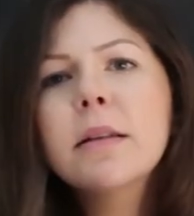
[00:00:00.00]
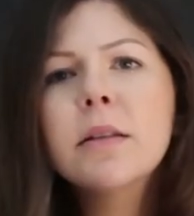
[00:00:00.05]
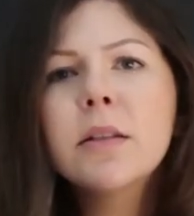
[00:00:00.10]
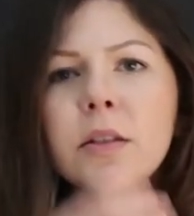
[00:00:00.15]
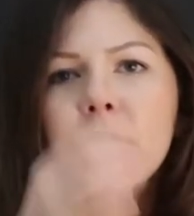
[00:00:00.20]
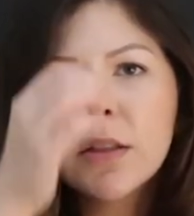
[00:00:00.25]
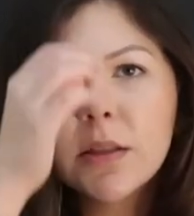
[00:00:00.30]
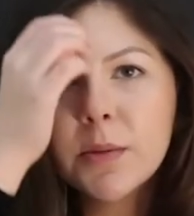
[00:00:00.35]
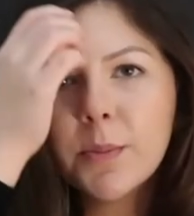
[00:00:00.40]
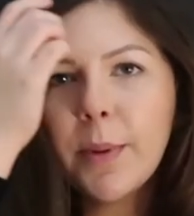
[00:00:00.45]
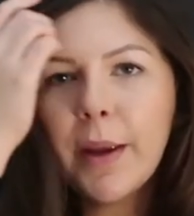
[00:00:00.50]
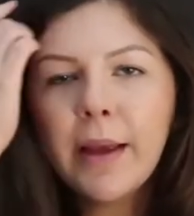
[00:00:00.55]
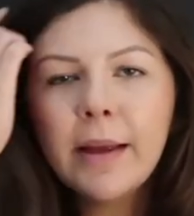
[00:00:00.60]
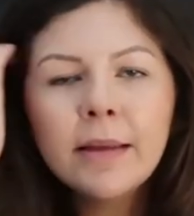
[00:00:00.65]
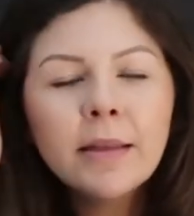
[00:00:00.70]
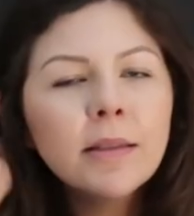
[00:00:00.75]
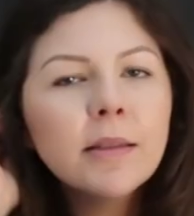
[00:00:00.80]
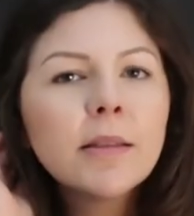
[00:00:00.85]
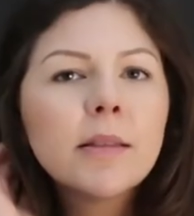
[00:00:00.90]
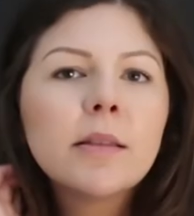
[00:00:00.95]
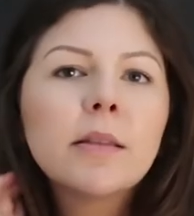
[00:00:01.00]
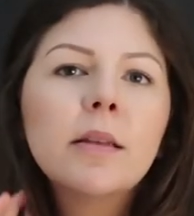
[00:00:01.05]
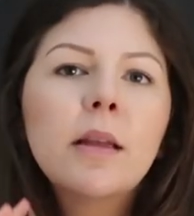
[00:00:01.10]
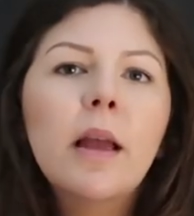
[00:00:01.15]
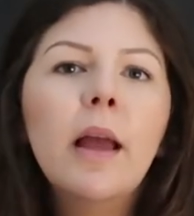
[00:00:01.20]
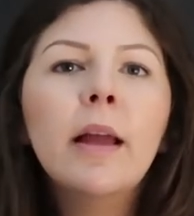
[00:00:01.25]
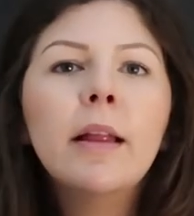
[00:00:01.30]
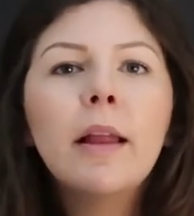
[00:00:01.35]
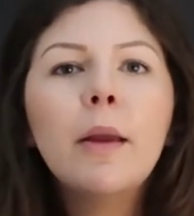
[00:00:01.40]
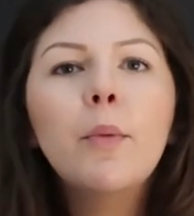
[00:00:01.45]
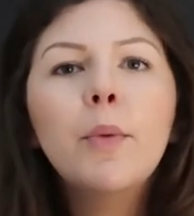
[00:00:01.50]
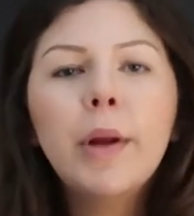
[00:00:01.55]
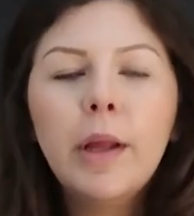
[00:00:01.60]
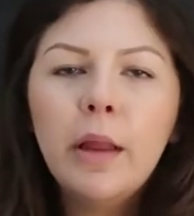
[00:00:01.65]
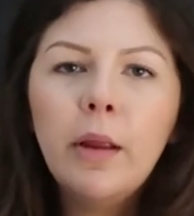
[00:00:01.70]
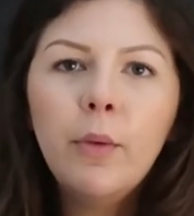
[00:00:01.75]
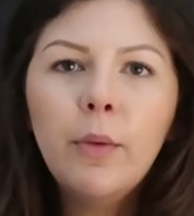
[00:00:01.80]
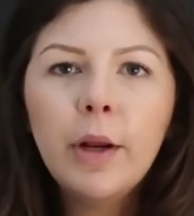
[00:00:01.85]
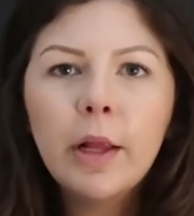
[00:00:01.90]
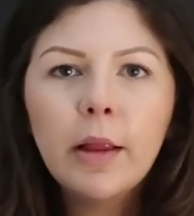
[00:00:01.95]
suspense and I
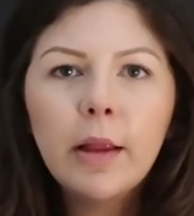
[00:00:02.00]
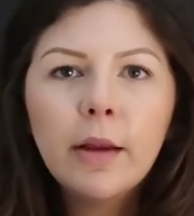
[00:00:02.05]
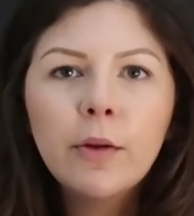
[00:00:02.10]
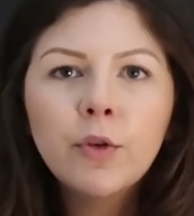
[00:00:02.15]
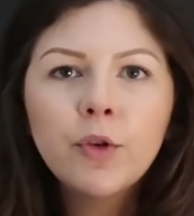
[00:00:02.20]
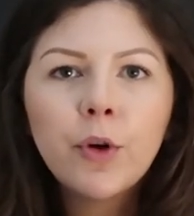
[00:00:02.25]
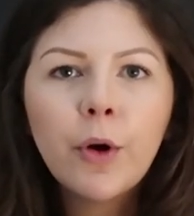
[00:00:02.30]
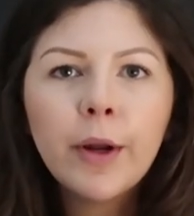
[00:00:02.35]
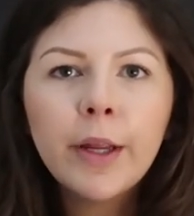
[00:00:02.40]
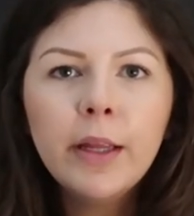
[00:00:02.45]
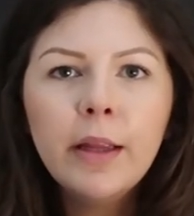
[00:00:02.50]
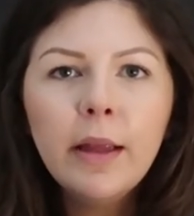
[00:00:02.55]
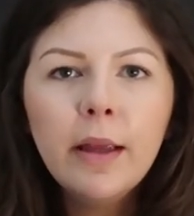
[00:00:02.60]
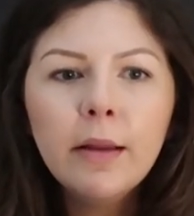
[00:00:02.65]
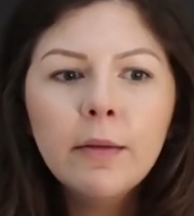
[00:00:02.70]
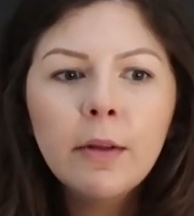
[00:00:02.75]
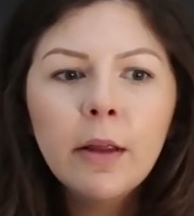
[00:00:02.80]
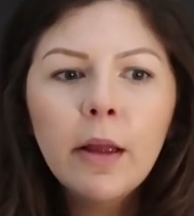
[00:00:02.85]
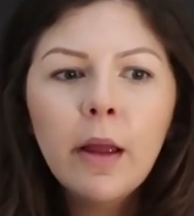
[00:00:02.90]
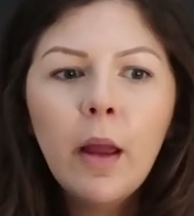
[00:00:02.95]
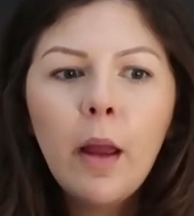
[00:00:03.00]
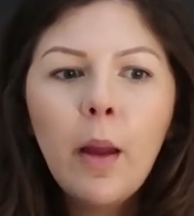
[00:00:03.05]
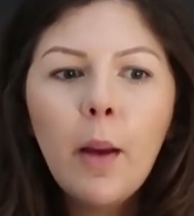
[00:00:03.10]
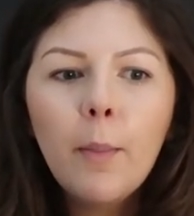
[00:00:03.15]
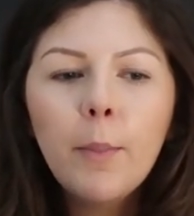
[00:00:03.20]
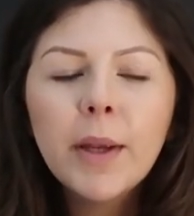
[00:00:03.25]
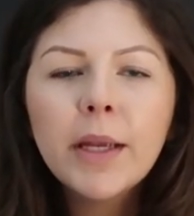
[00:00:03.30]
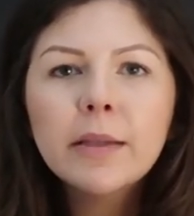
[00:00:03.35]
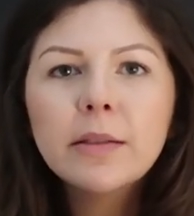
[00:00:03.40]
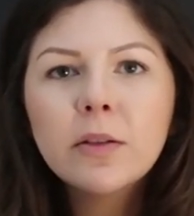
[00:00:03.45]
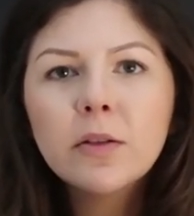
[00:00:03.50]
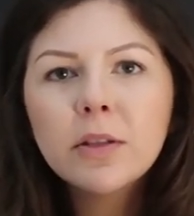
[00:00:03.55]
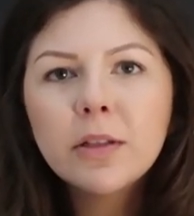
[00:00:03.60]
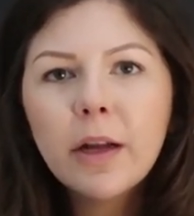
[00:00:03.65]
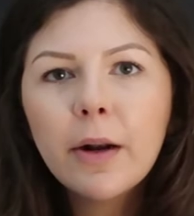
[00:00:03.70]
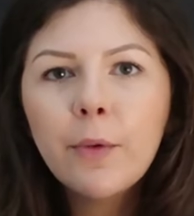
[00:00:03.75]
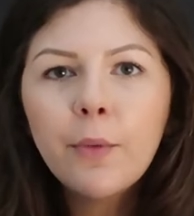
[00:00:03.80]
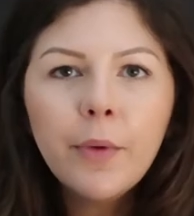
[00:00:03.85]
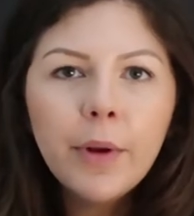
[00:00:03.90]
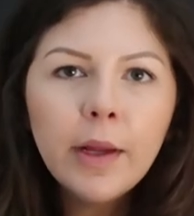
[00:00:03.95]
really really enjoyed it because you
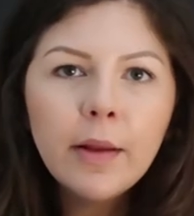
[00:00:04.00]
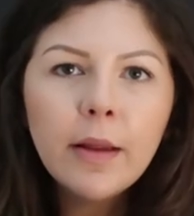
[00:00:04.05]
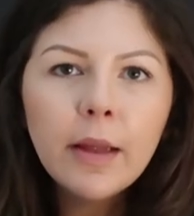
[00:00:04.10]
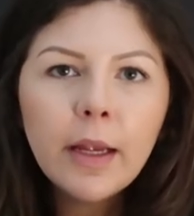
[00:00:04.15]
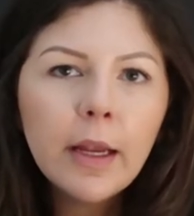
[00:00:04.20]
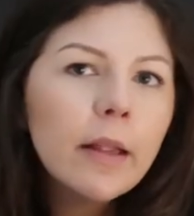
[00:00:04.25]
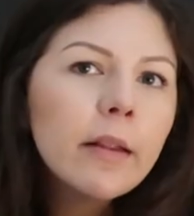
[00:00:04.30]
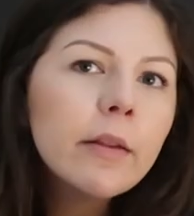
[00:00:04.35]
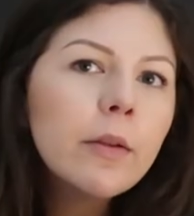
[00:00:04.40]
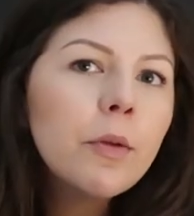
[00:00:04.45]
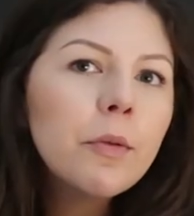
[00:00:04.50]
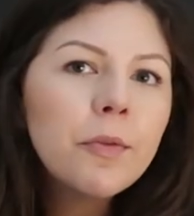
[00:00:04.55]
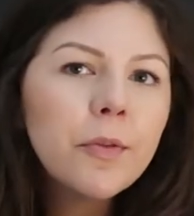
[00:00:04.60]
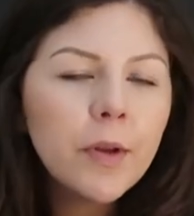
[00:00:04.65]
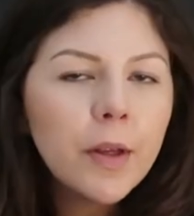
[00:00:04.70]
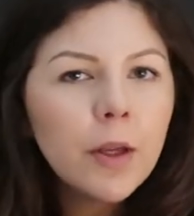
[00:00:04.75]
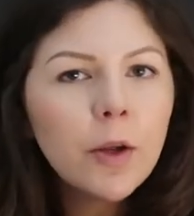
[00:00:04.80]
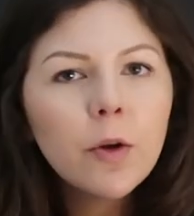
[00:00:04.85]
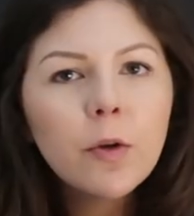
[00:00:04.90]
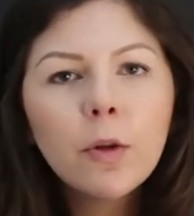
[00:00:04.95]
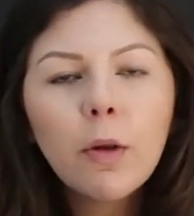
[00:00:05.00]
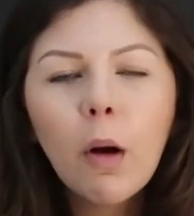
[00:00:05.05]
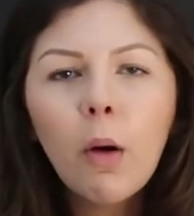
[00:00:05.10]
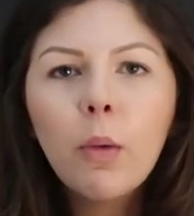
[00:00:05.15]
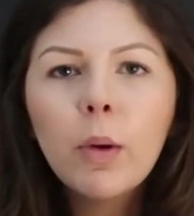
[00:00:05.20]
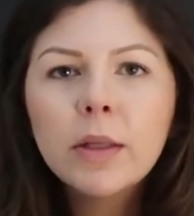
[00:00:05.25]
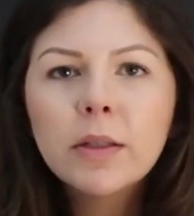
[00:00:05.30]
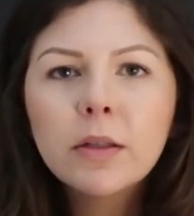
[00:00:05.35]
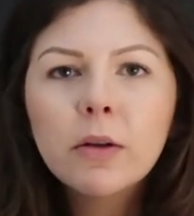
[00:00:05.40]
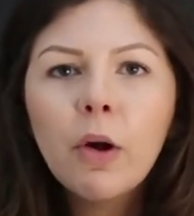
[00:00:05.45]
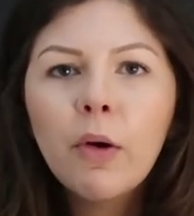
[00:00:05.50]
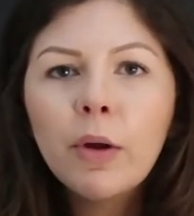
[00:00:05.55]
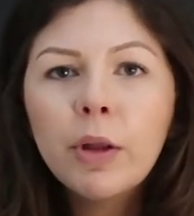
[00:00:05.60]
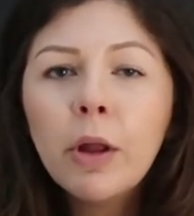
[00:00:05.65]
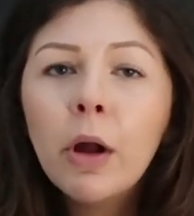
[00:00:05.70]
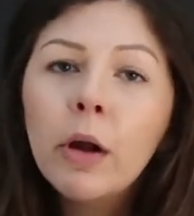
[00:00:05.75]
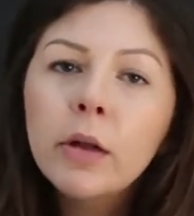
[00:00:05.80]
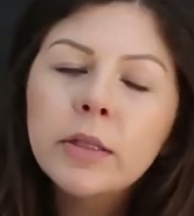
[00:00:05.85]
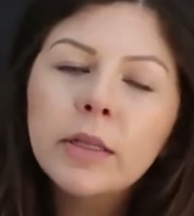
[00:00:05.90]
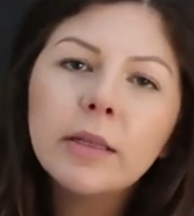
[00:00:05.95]
start reading and you think you know what's
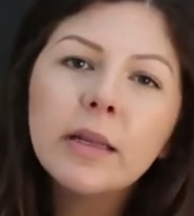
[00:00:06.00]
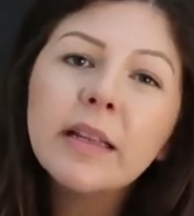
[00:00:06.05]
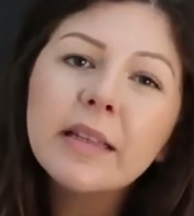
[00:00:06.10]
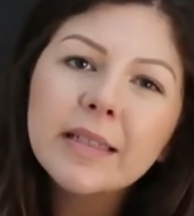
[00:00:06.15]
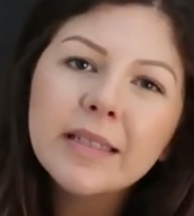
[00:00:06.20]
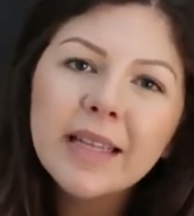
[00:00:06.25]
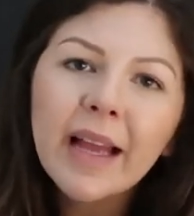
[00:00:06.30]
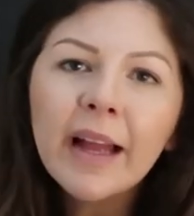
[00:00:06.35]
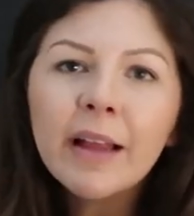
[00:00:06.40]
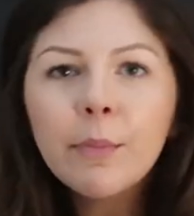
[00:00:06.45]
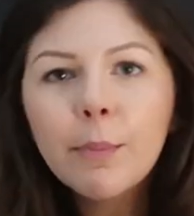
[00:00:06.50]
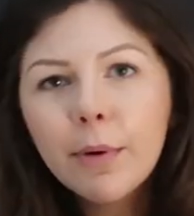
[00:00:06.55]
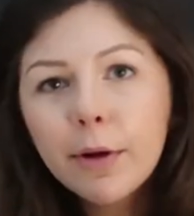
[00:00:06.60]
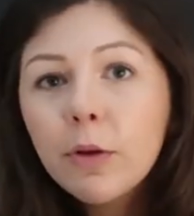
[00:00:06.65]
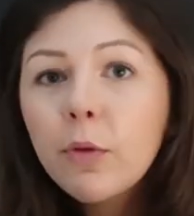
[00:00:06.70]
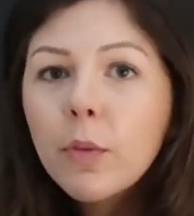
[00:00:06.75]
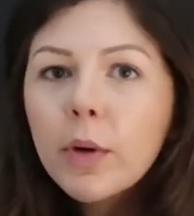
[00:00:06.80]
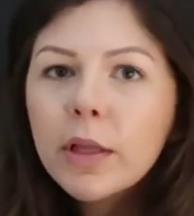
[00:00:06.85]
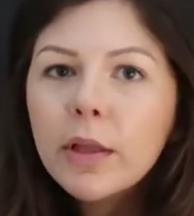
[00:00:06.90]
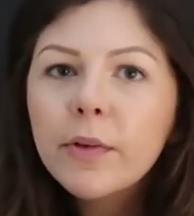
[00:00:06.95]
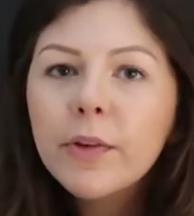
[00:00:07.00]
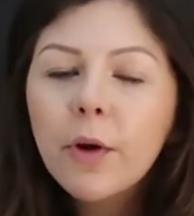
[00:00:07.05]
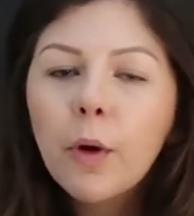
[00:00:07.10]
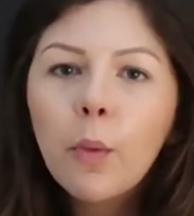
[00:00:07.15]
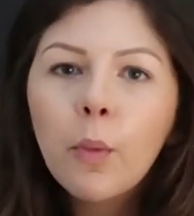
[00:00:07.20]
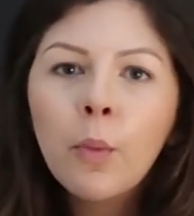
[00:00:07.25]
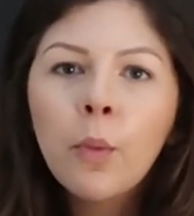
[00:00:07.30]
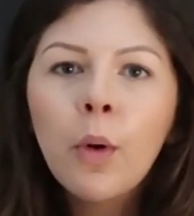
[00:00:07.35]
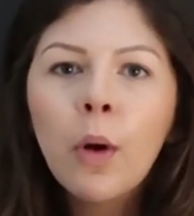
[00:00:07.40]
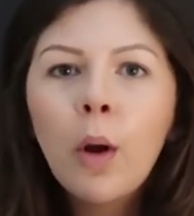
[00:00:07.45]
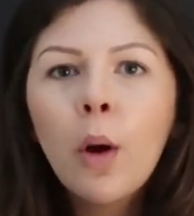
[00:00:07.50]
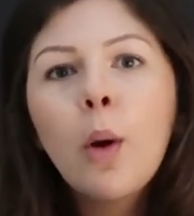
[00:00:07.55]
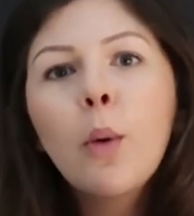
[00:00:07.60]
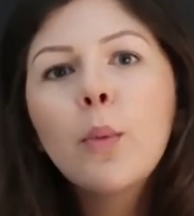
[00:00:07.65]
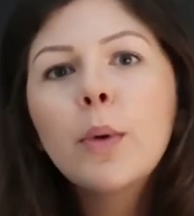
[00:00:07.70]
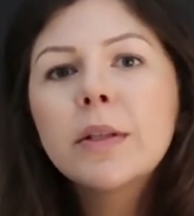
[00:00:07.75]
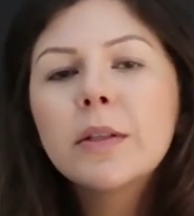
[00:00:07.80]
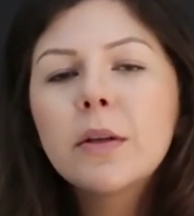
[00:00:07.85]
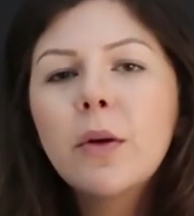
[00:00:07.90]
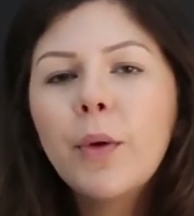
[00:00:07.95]
going on and it's sad but you want to know
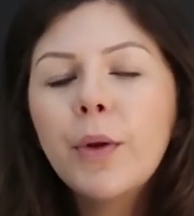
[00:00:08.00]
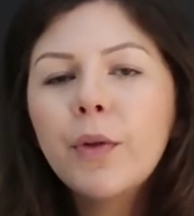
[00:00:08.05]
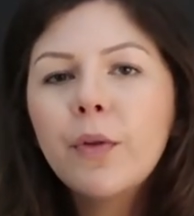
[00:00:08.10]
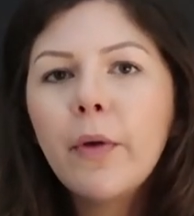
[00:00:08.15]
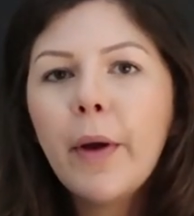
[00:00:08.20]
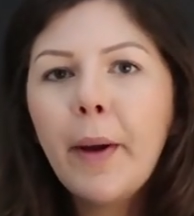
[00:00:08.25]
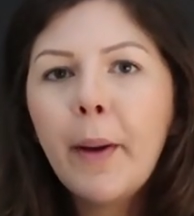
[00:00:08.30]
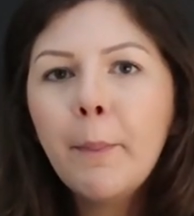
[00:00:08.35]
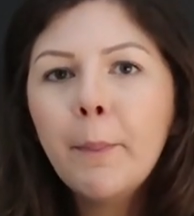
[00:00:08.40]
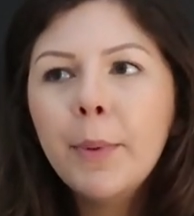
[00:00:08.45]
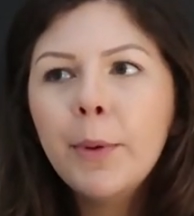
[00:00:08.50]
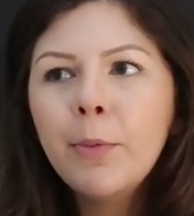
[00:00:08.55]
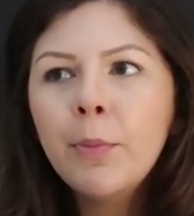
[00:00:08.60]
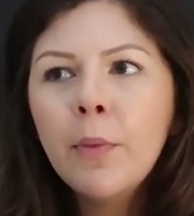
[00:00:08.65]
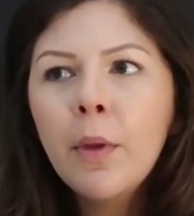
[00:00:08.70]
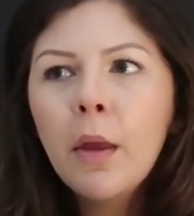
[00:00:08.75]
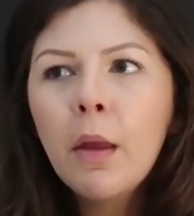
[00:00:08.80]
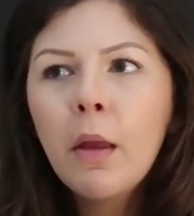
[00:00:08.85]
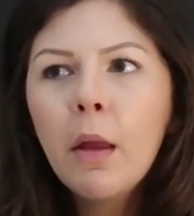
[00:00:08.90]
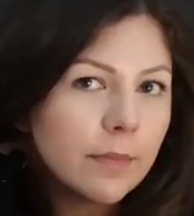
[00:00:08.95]
what's going to happen